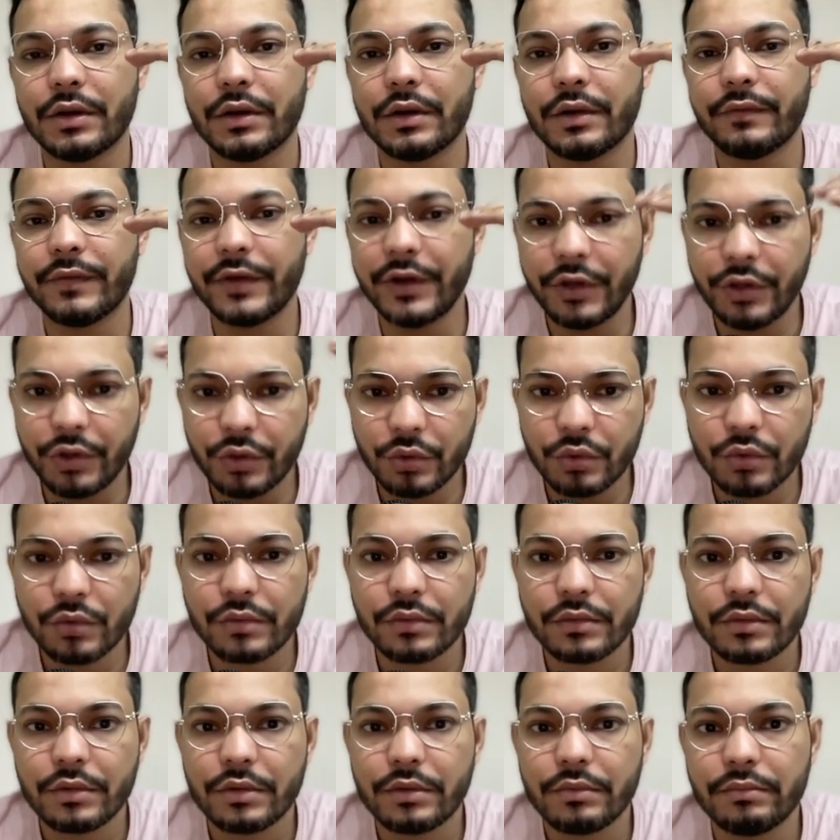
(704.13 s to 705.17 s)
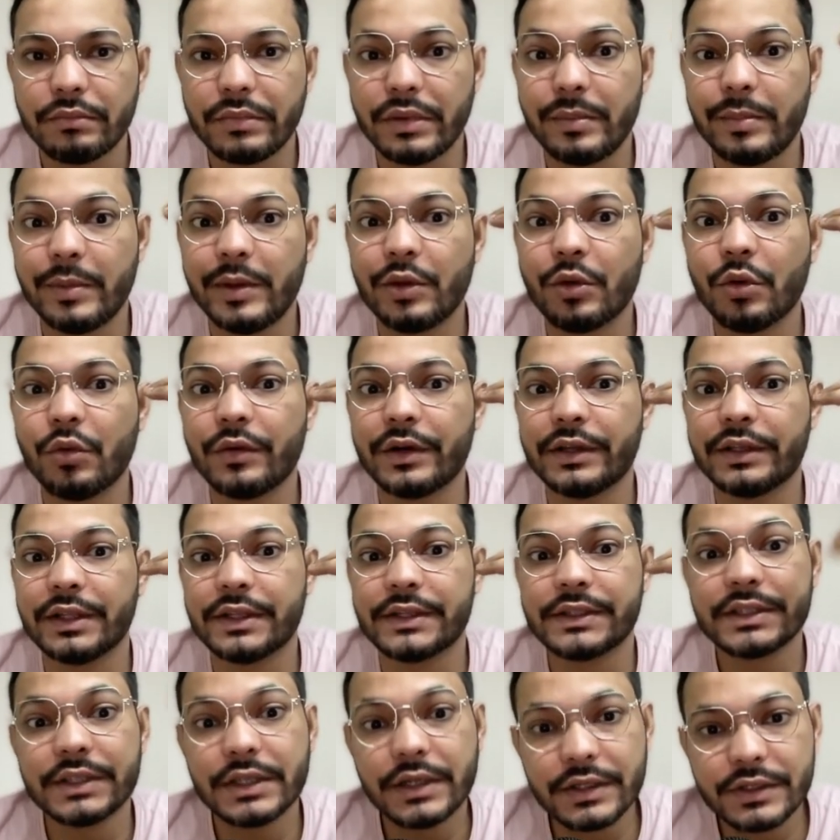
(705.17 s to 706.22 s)
video, maybe over the
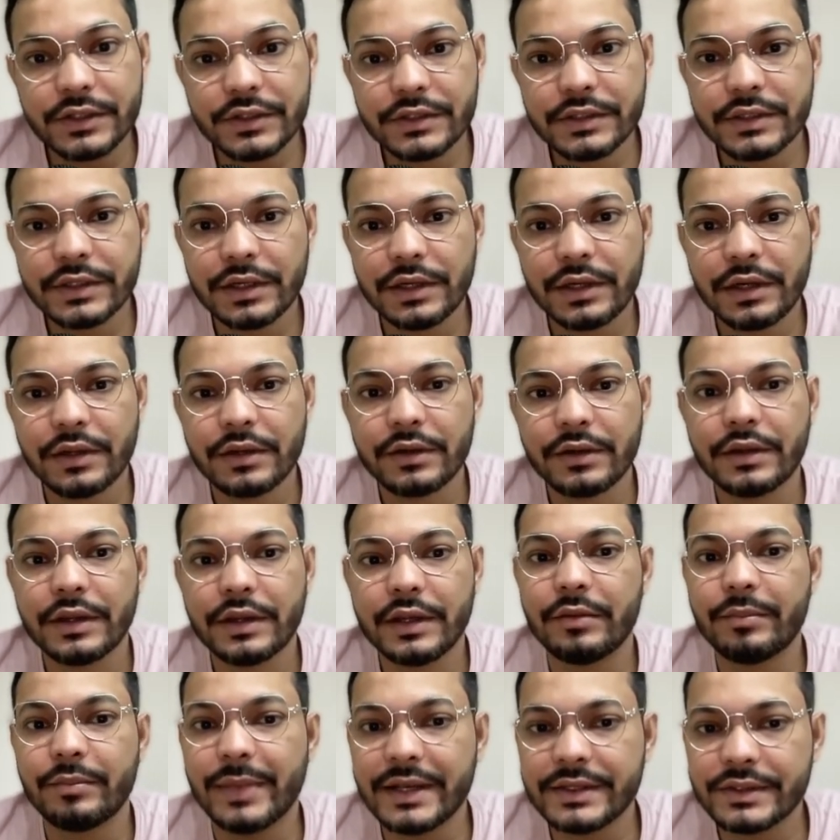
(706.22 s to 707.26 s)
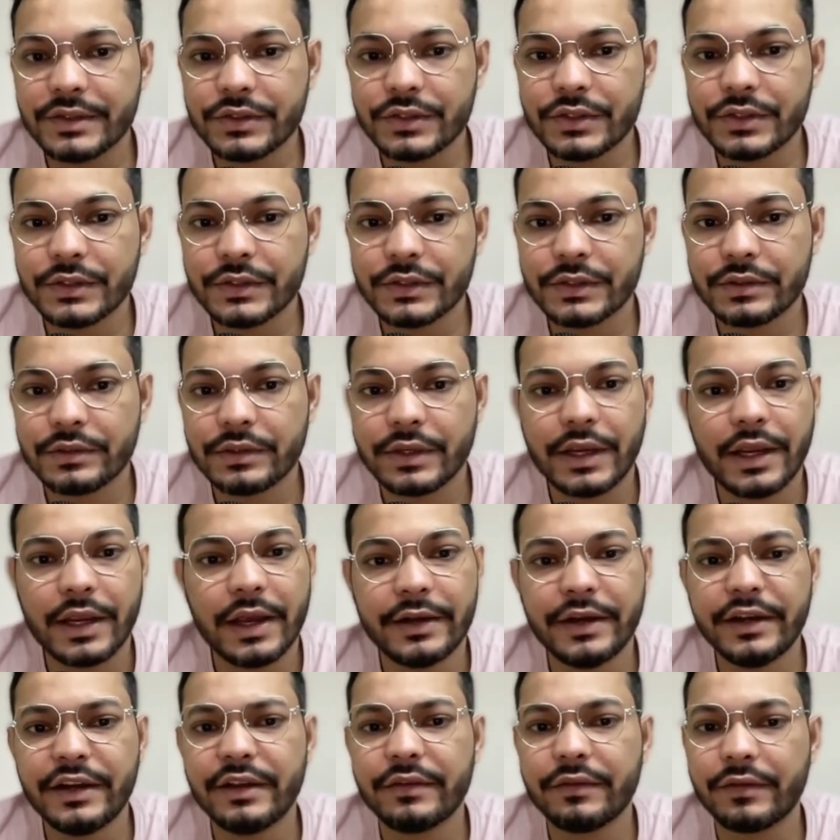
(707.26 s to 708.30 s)
search result, in messages, and
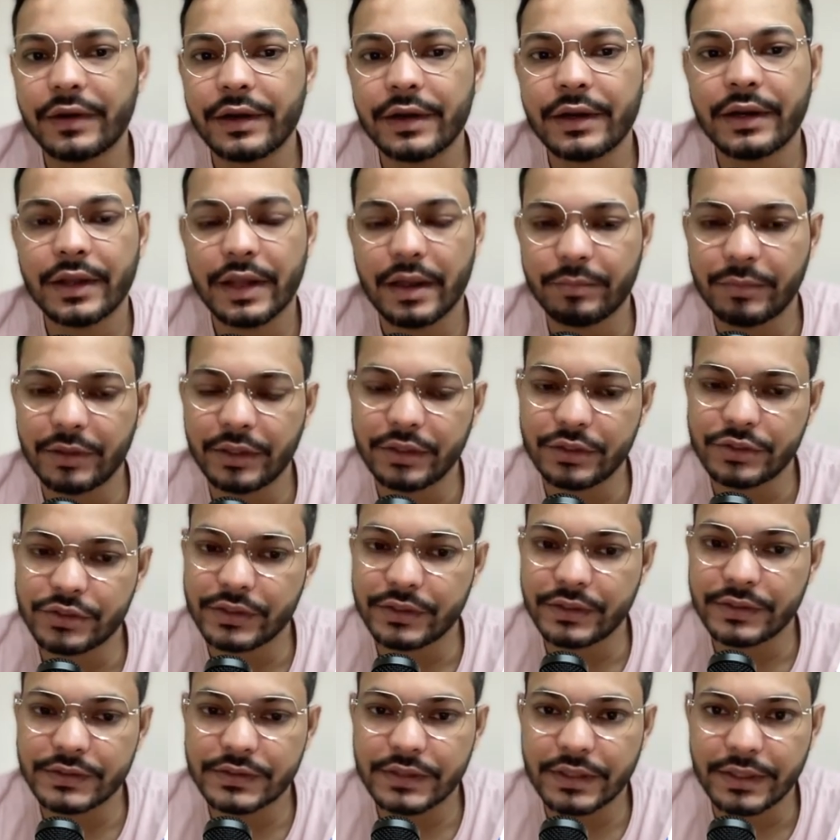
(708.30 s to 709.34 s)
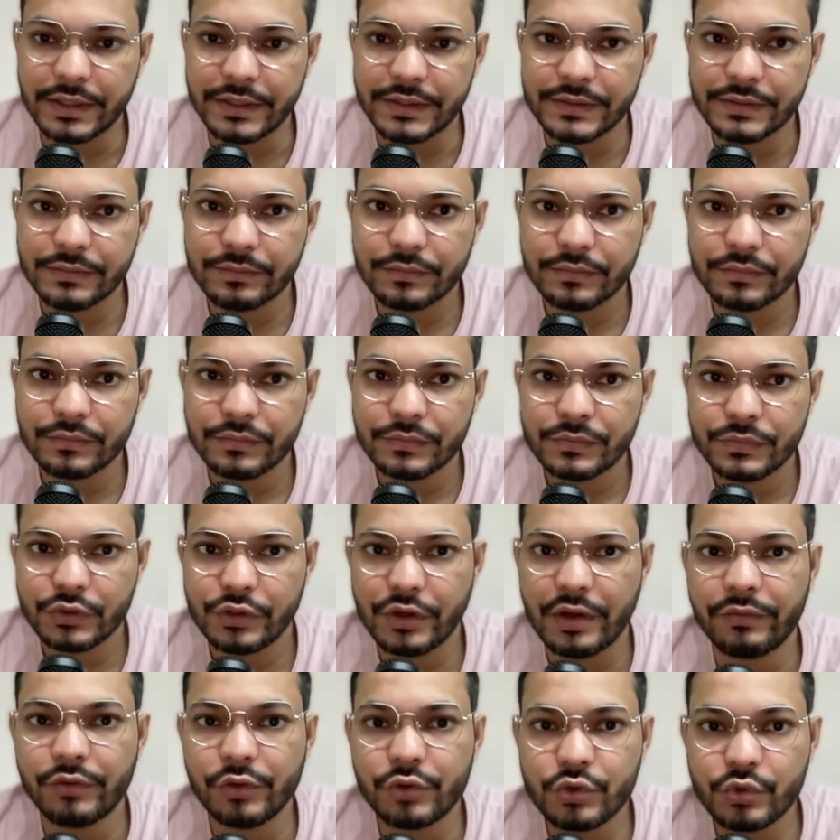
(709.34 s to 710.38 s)
in different application and sites. So you
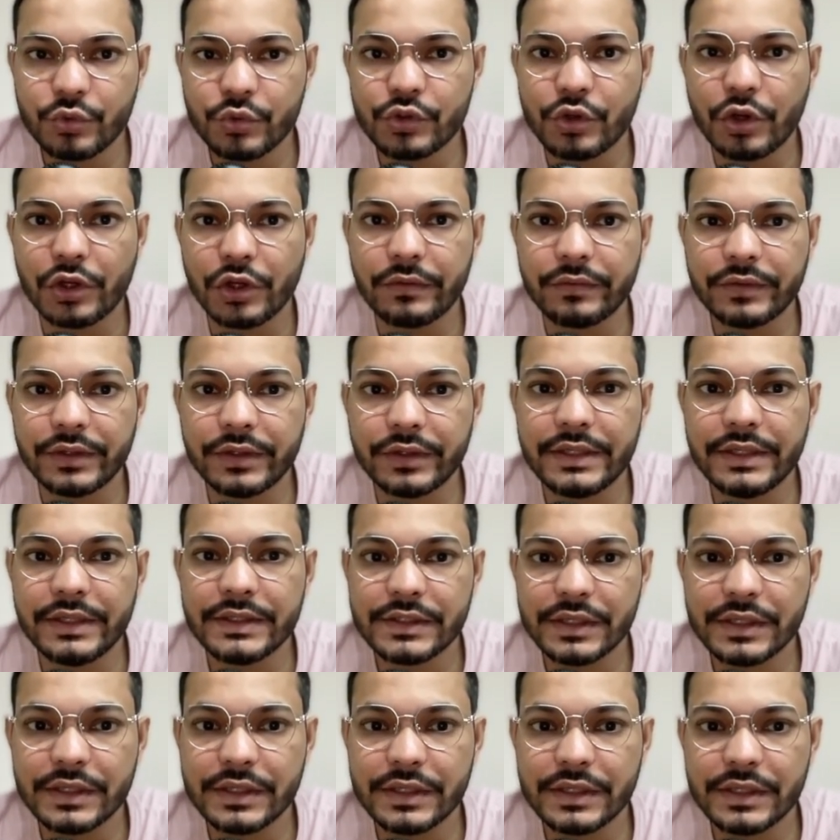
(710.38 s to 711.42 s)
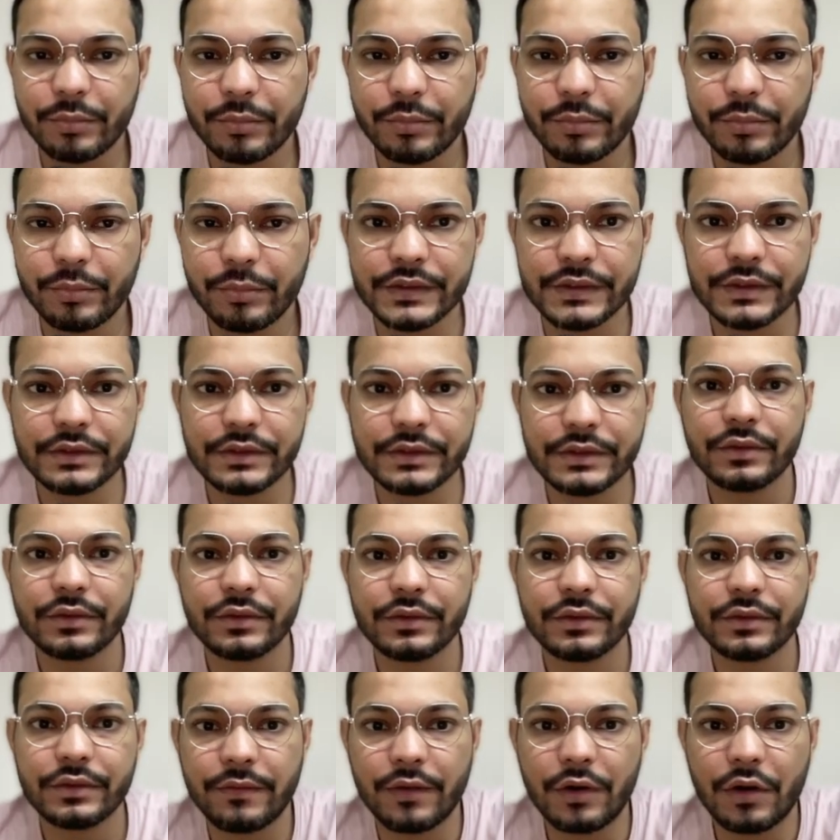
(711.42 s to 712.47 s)
have to choose all of these informations
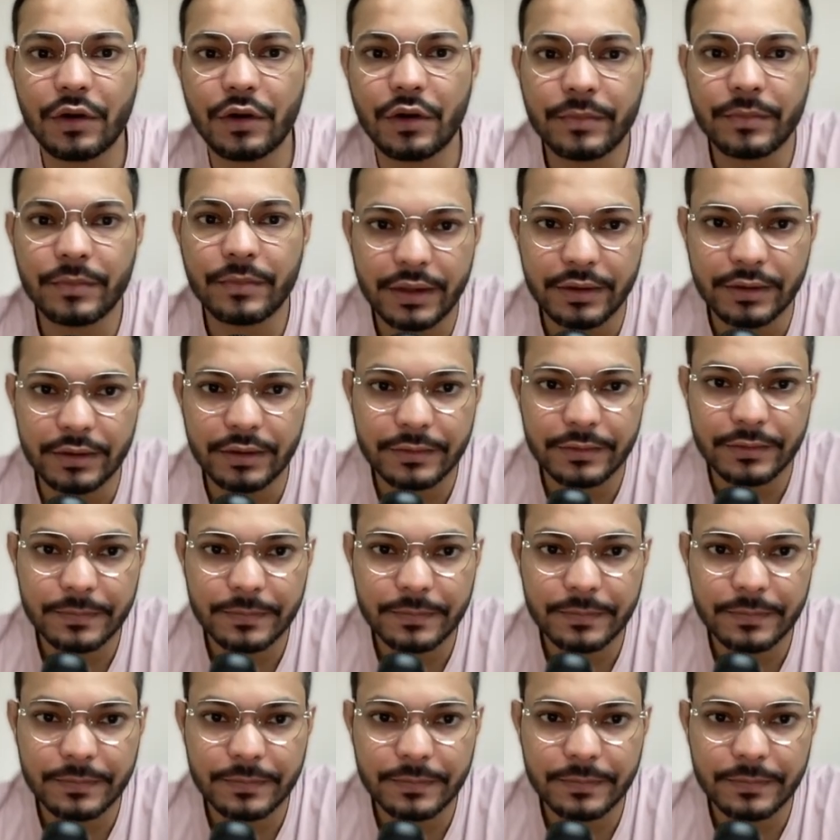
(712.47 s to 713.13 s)
from here.